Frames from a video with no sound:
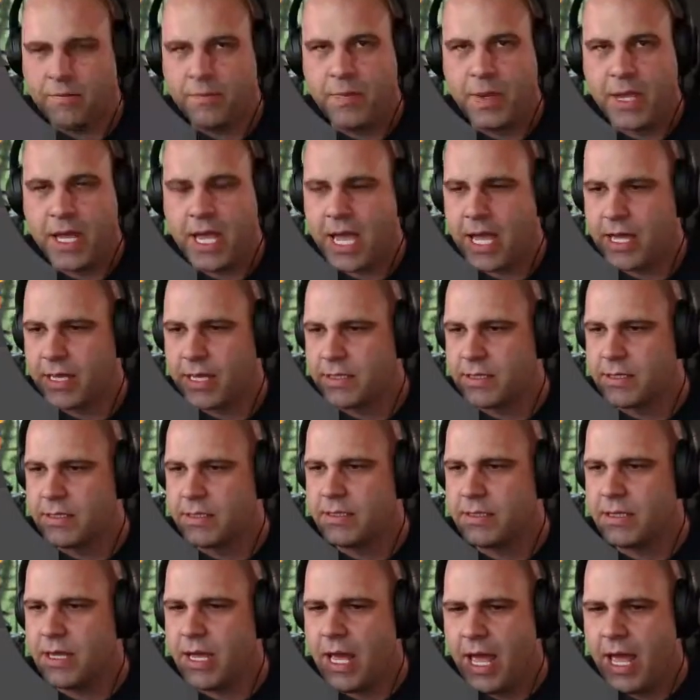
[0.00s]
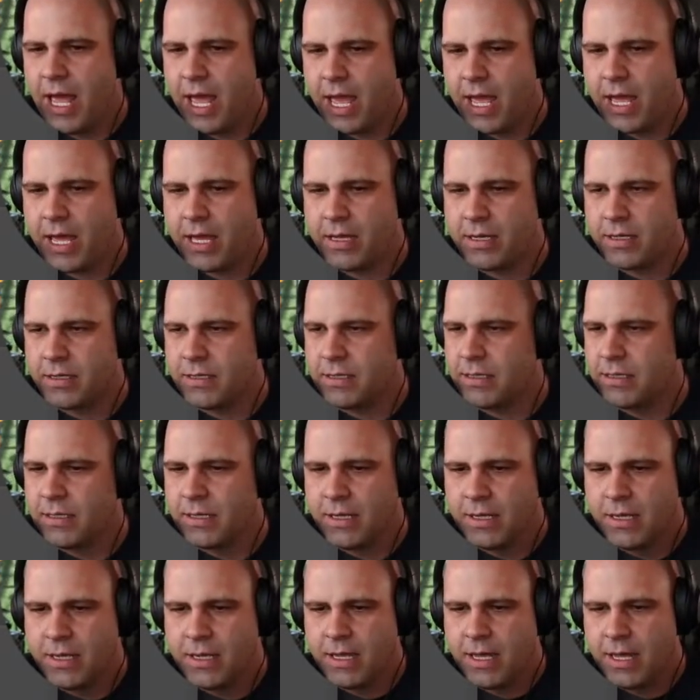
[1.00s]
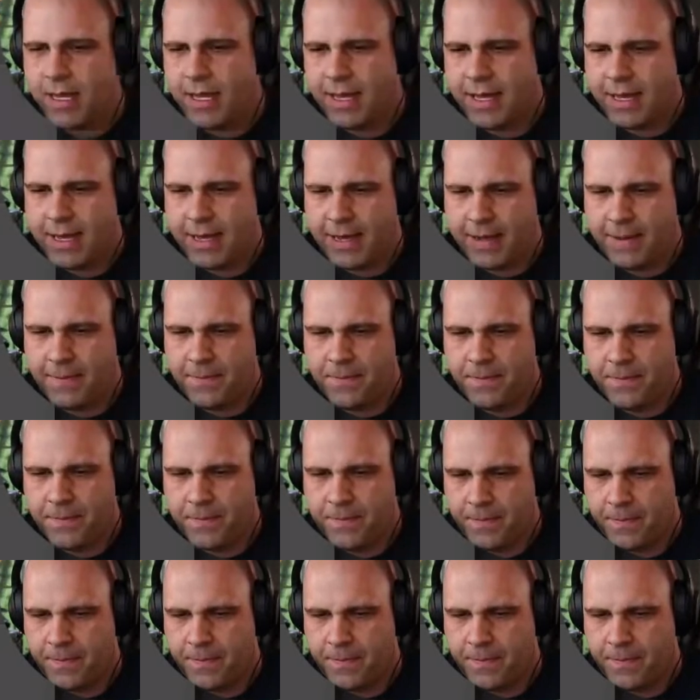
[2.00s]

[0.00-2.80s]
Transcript: Behance, and I've